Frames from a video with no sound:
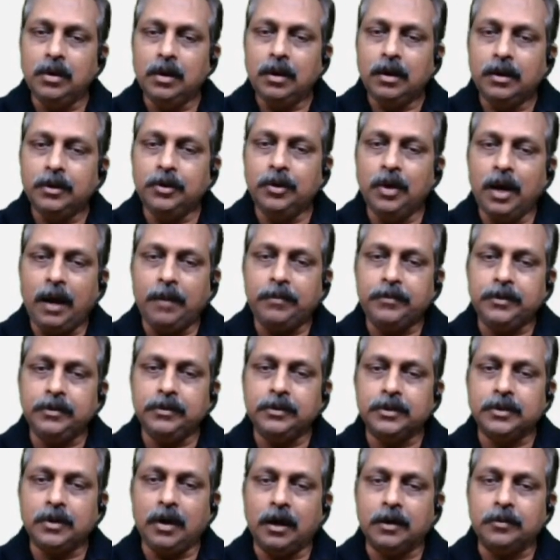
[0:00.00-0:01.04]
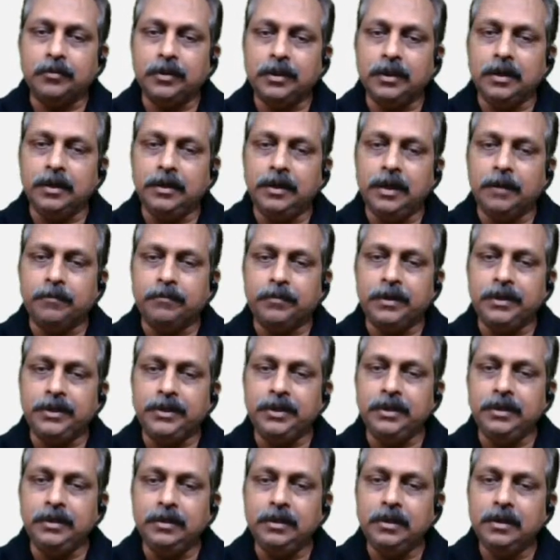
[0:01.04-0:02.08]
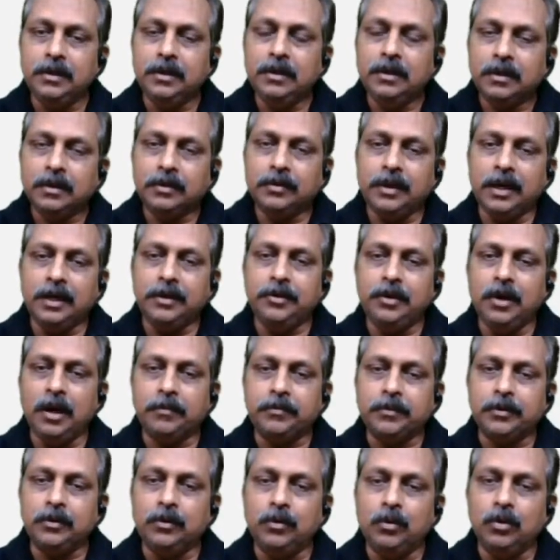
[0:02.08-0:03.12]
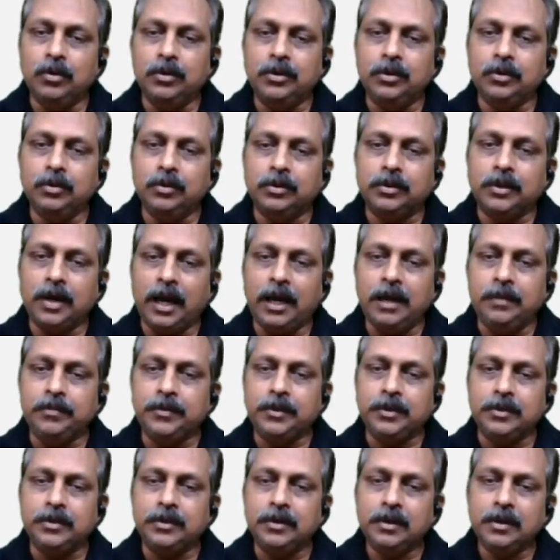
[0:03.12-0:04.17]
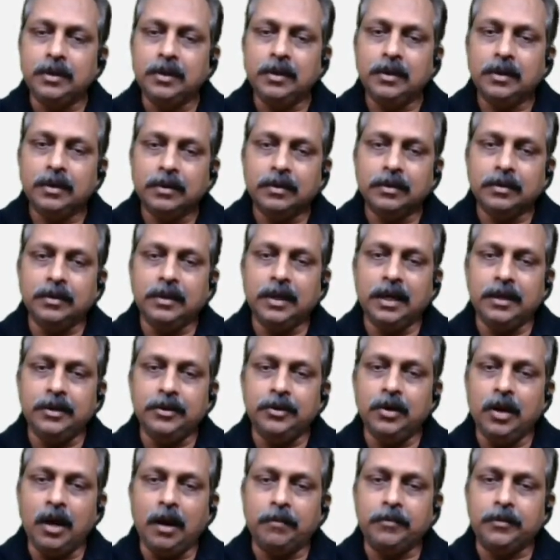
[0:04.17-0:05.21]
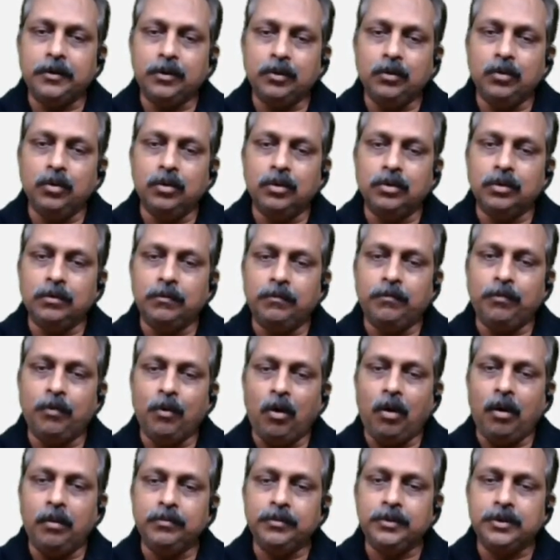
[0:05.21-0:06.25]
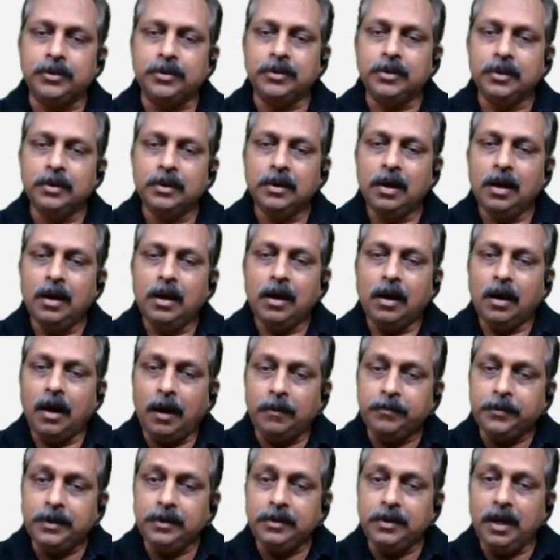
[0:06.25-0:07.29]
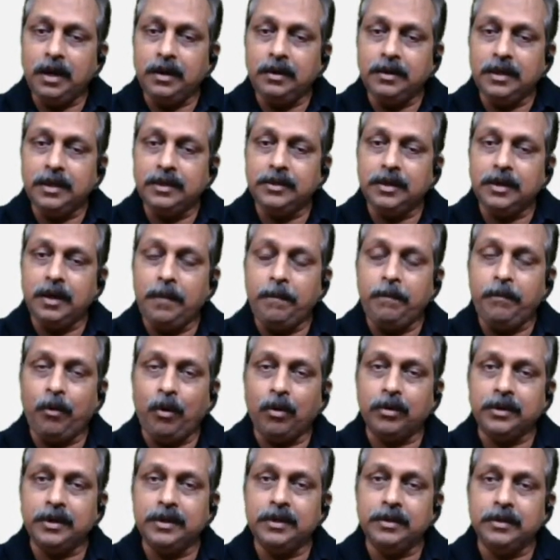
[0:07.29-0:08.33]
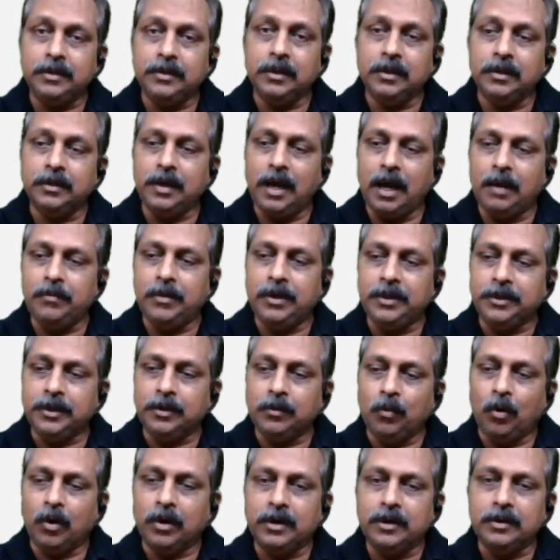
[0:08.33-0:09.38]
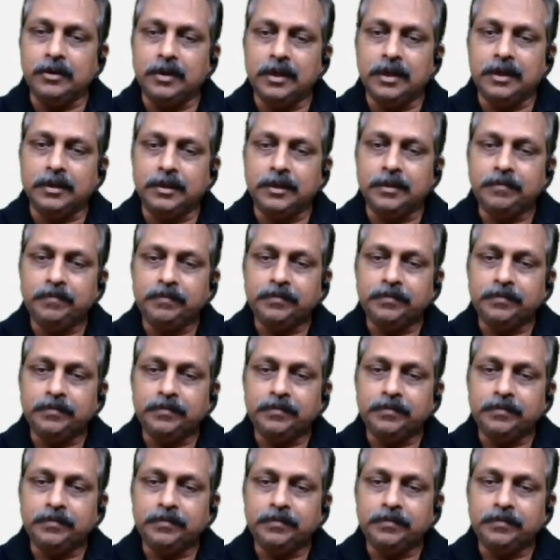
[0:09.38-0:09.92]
you have to start with a definition, then you have to go to types, then you have to go to forms. After that, there's an important dimension. What is it?